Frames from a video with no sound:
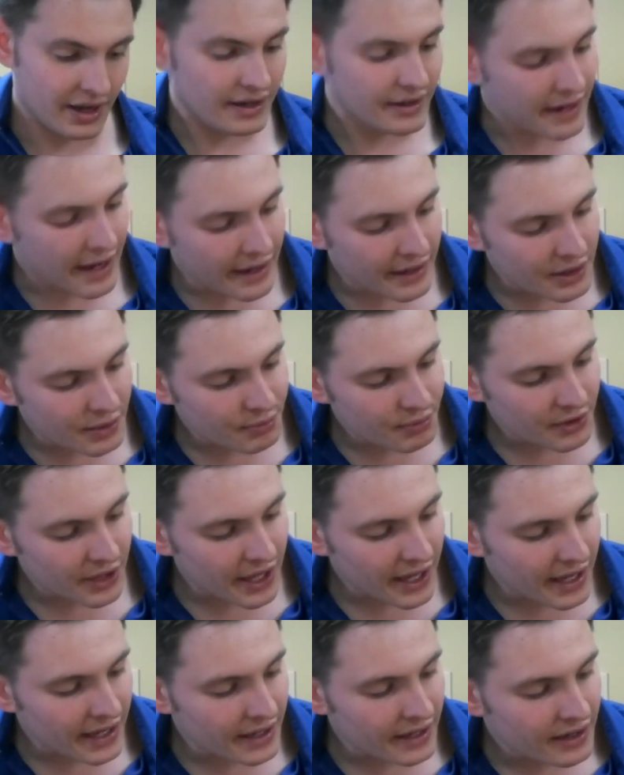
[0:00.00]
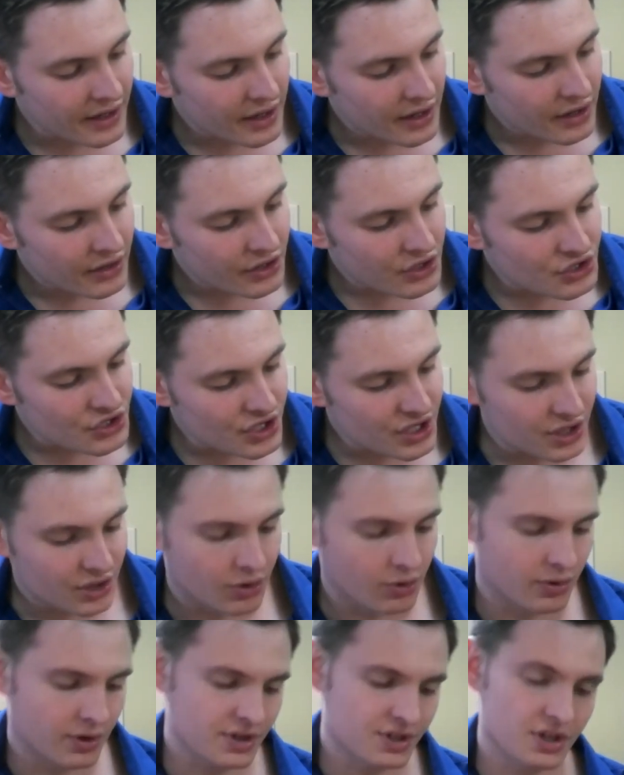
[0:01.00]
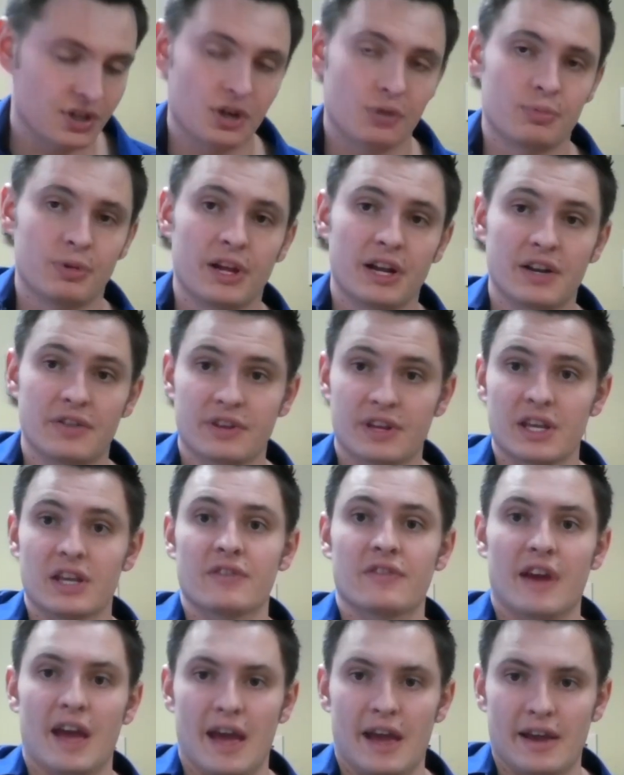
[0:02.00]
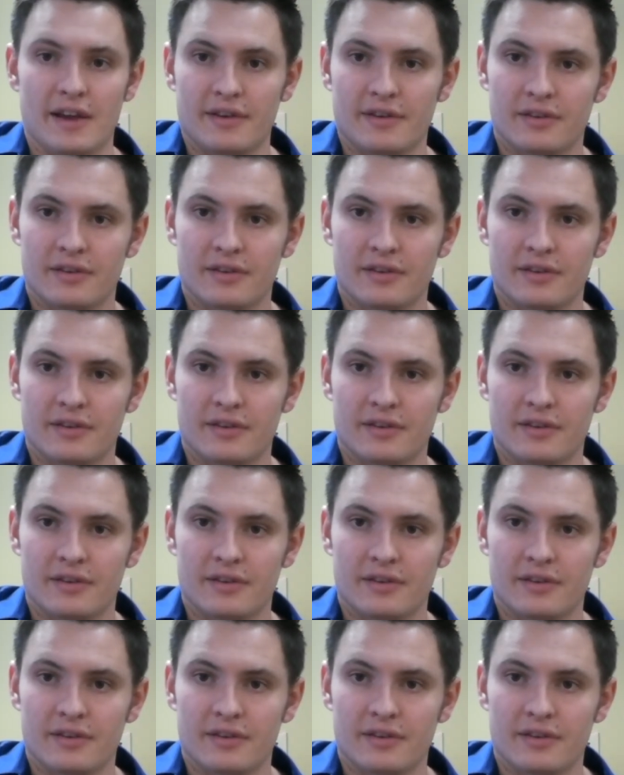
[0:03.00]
now you play the G chords and you're playing in the key of A.